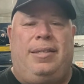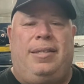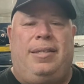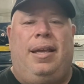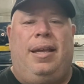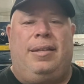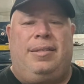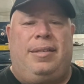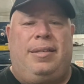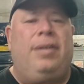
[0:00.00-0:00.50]

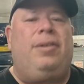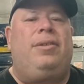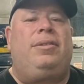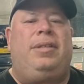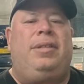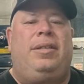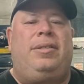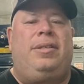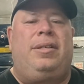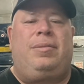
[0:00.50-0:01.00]
single
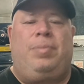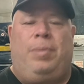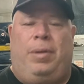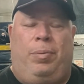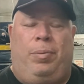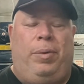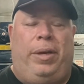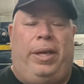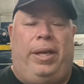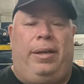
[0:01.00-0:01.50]
digits with
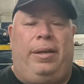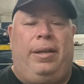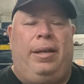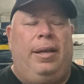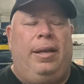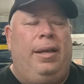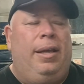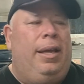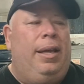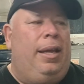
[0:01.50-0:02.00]
wind.
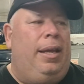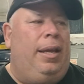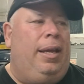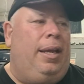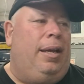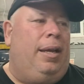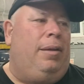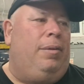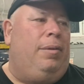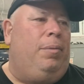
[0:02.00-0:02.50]

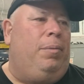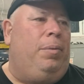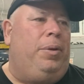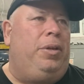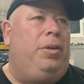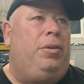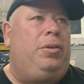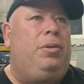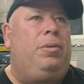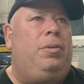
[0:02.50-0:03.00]
And when you're
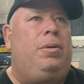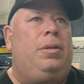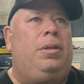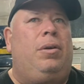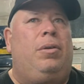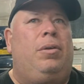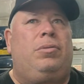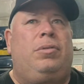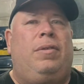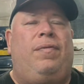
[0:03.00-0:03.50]
doing
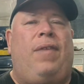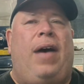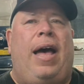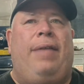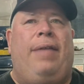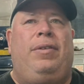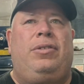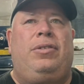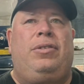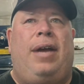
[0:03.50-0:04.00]
those revive
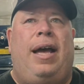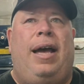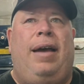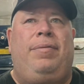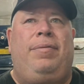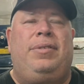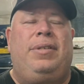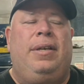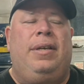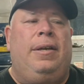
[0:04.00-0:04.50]
and drives,